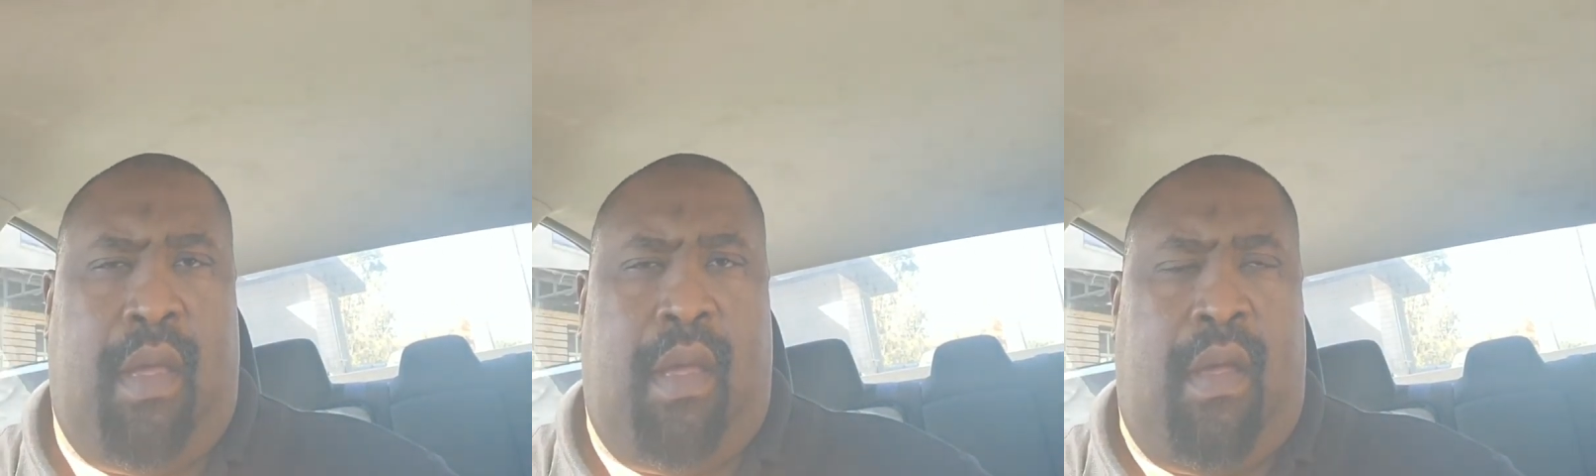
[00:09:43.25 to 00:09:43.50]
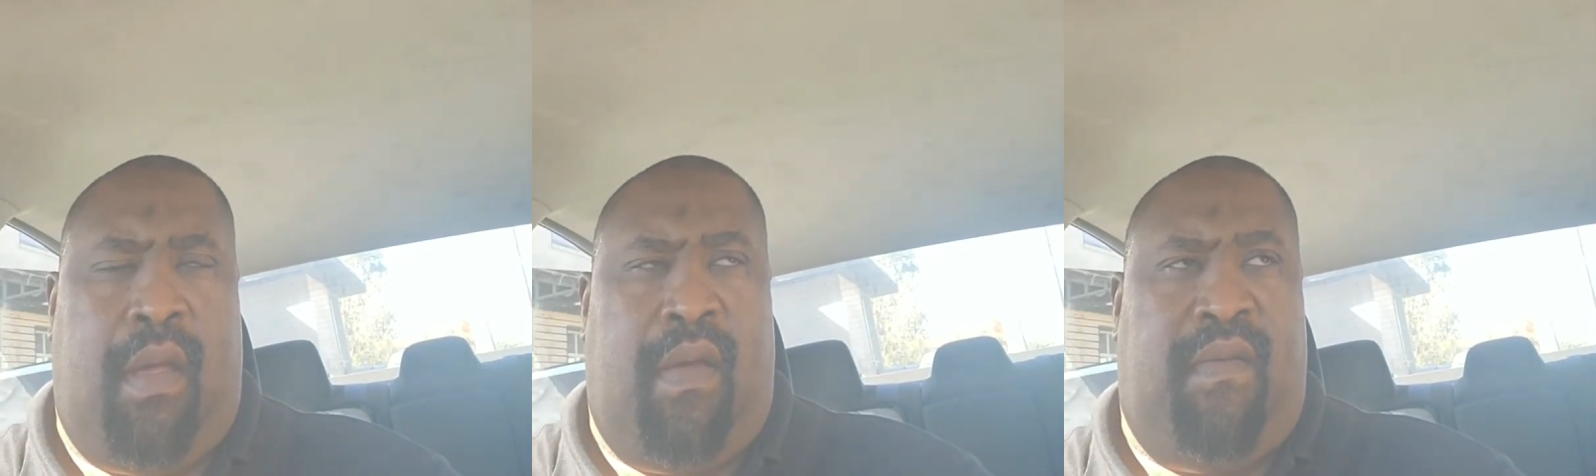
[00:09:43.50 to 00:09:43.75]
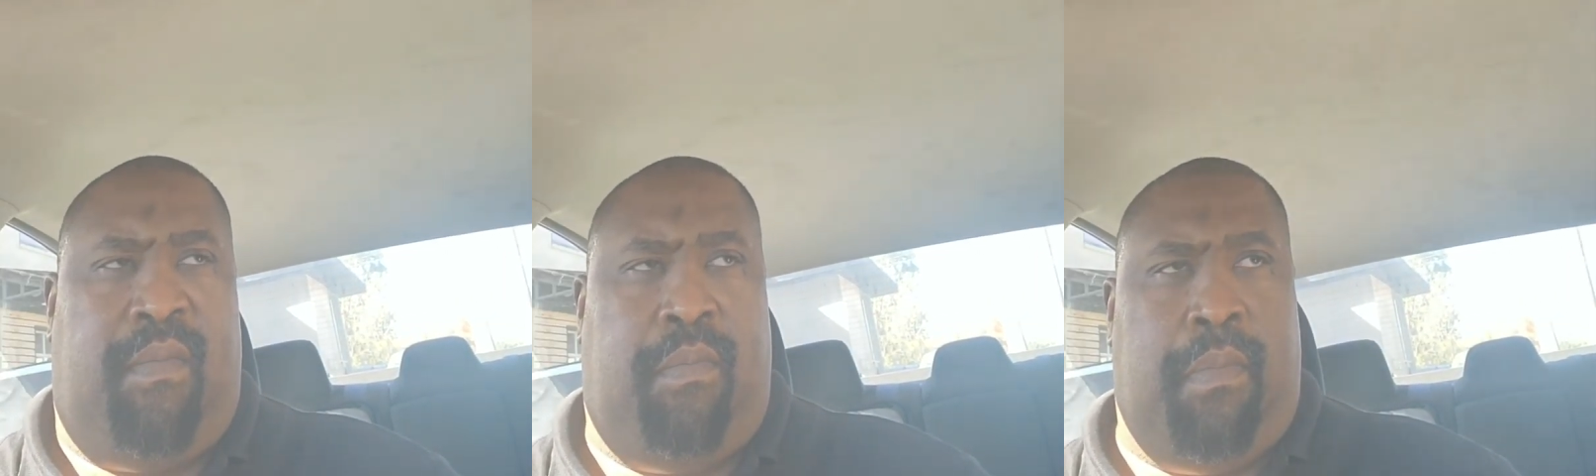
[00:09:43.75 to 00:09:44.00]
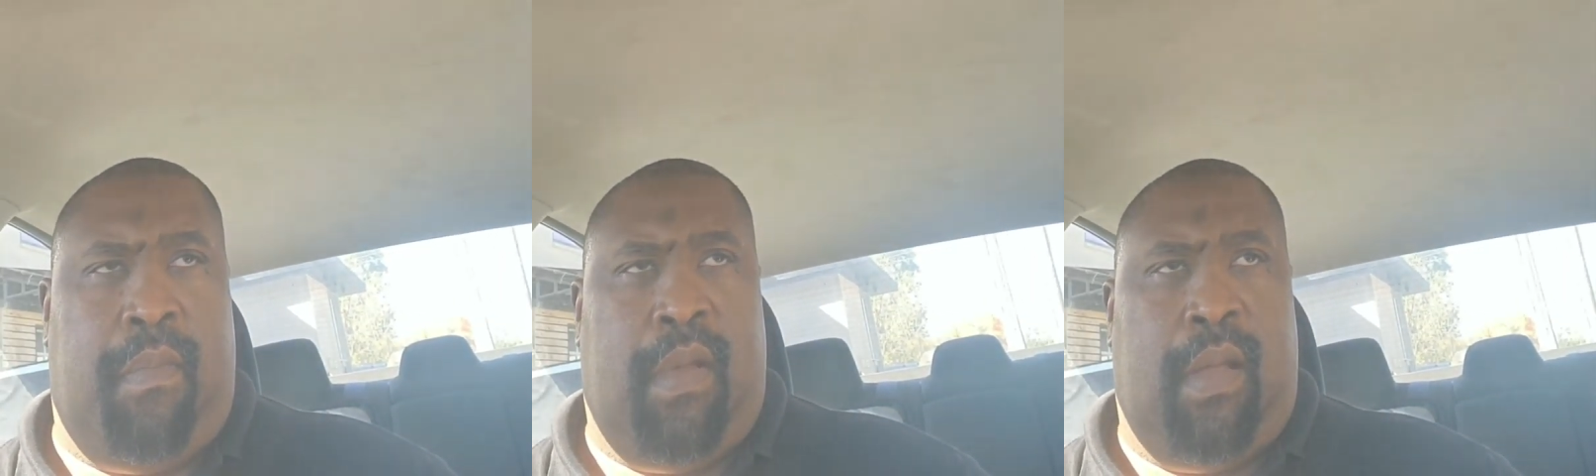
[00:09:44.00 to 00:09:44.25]
of
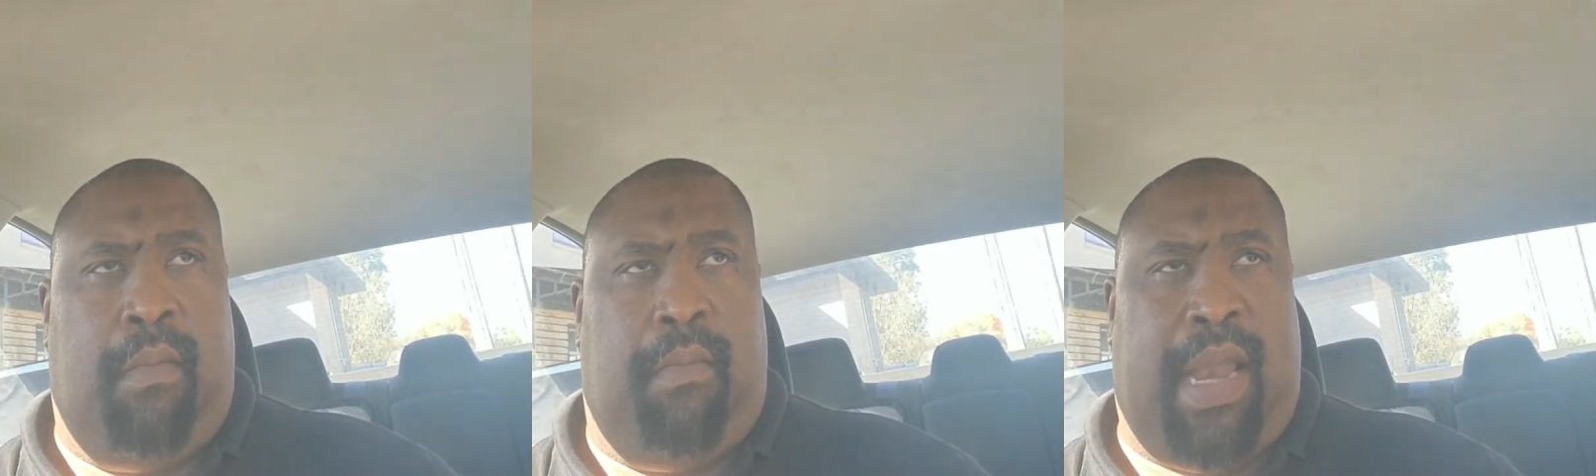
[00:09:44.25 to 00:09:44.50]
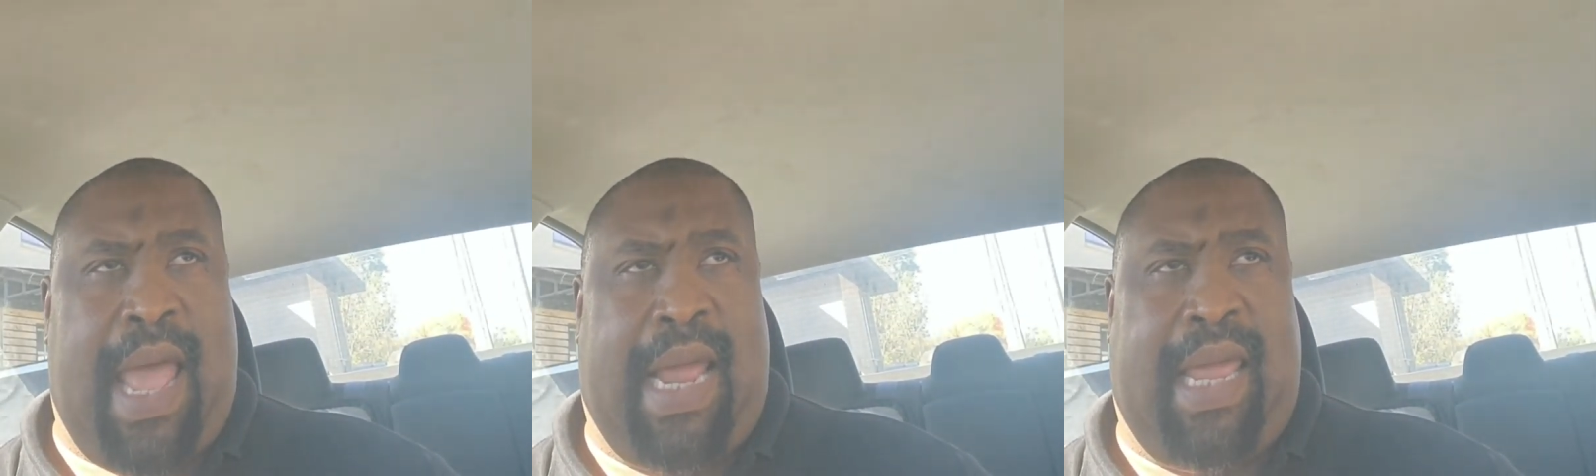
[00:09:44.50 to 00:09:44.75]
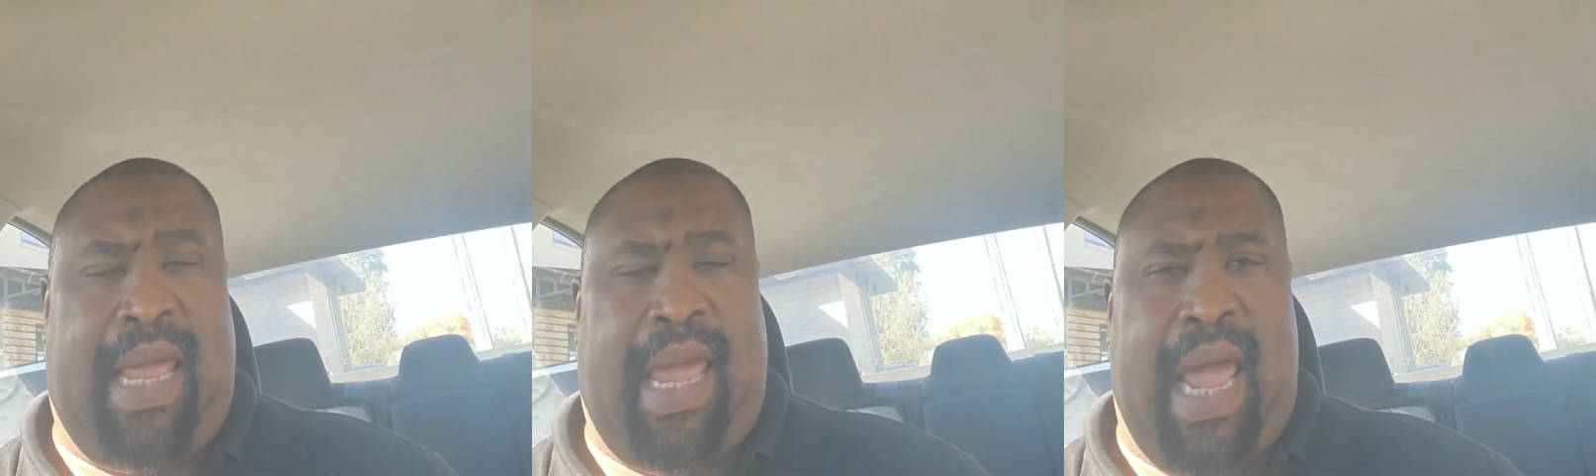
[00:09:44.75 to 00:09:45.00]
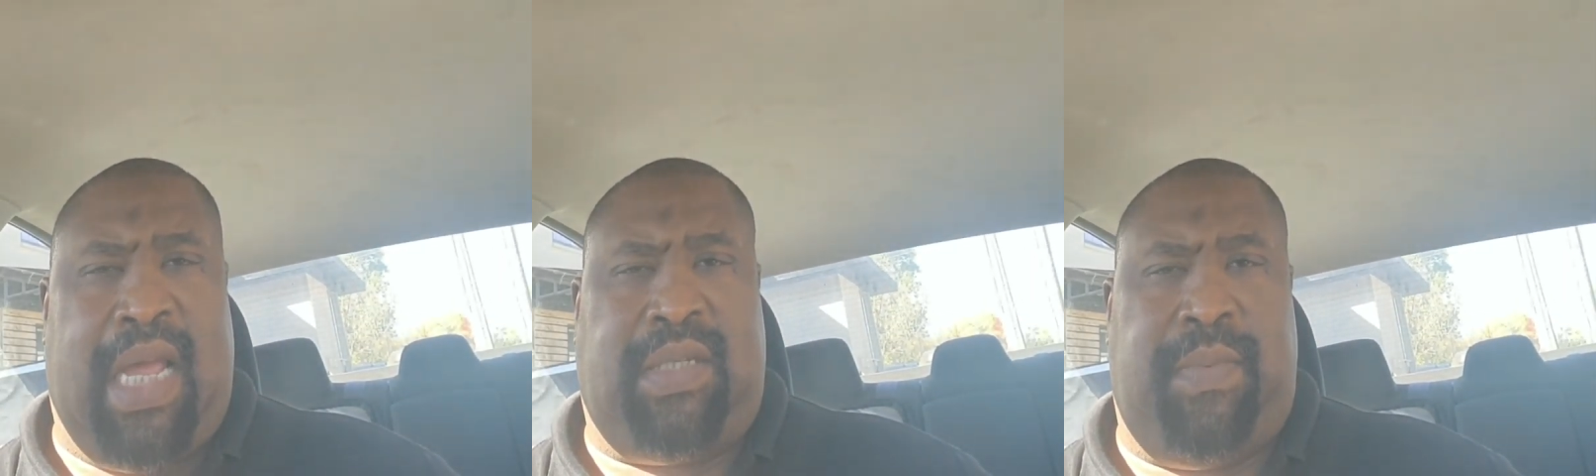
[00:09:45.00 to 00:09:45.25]
black
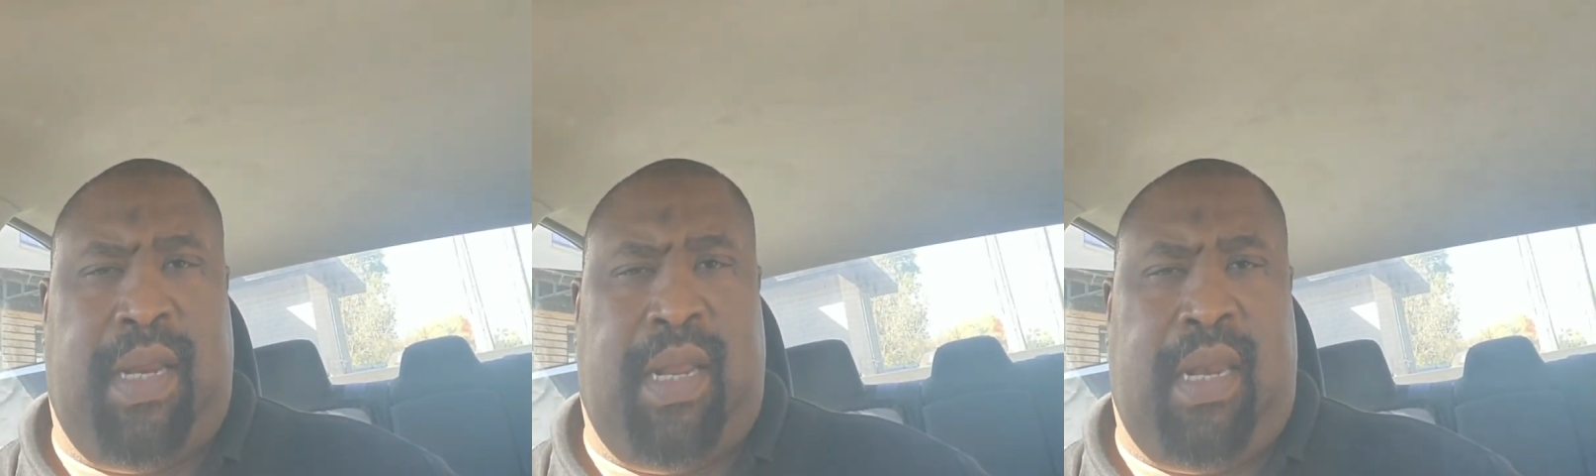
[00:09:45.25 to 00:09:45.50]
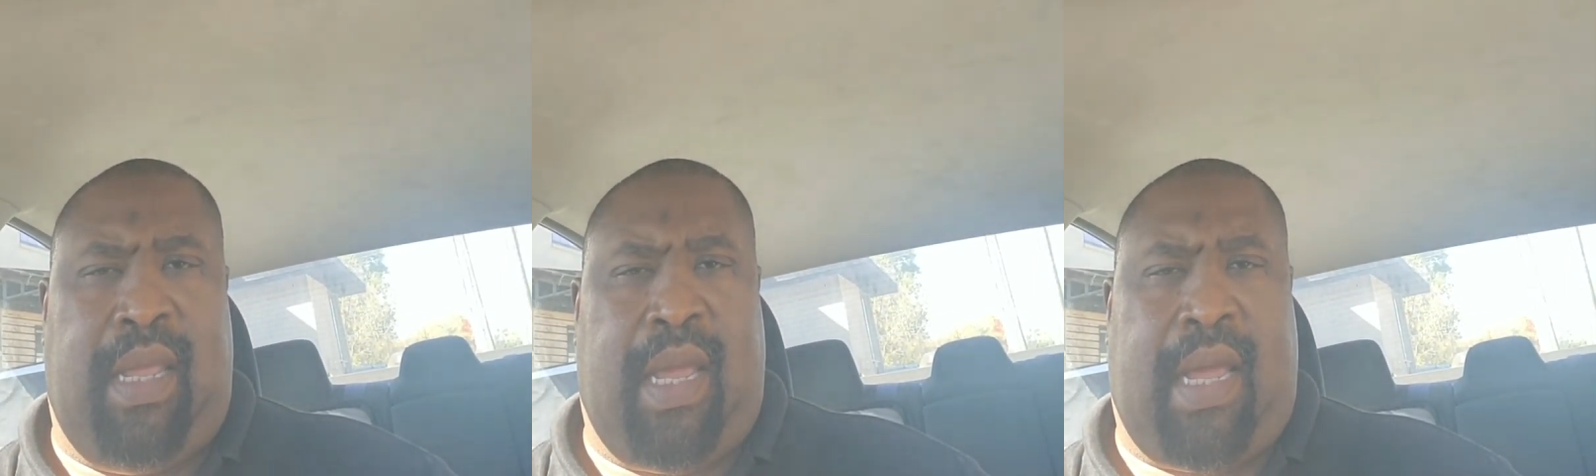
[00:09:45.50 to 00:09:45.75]
engagement in the